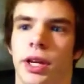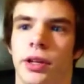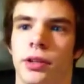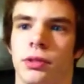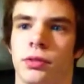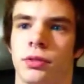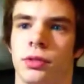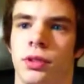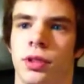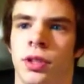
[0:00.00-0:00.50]
And
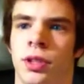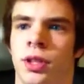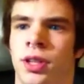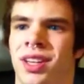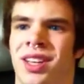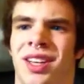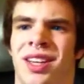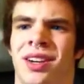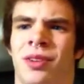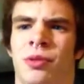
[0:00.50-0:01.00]

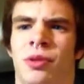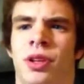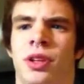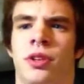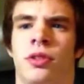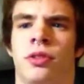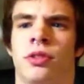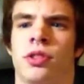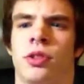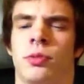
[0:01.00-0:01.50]
I really
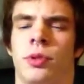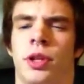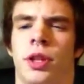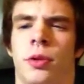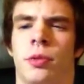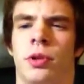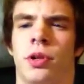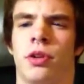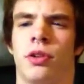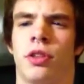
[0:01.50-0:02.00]
don't understand why they
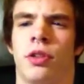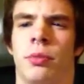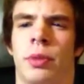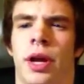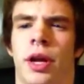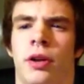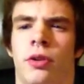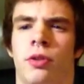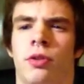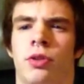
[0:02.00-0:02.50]
would go to the
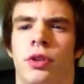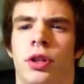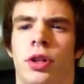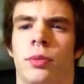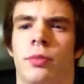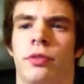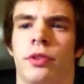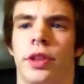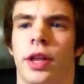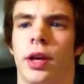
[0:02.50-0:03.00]
Bad Girls
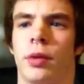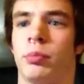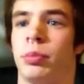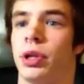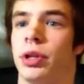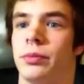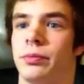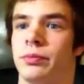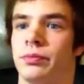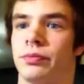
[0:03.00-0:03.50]
Club for that,
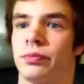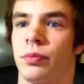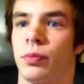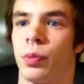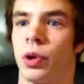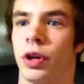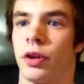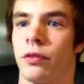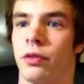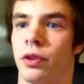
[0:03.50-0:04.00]
but
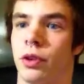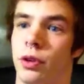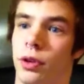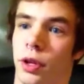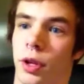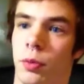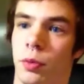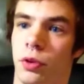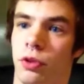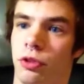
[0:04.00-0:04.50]
whatever,
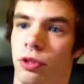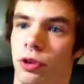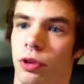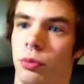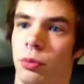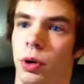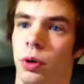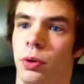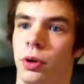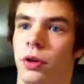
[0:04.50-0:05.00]
it was their
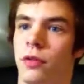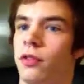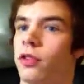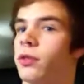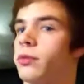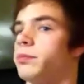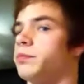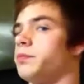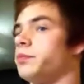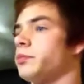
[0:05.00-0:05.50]
motives.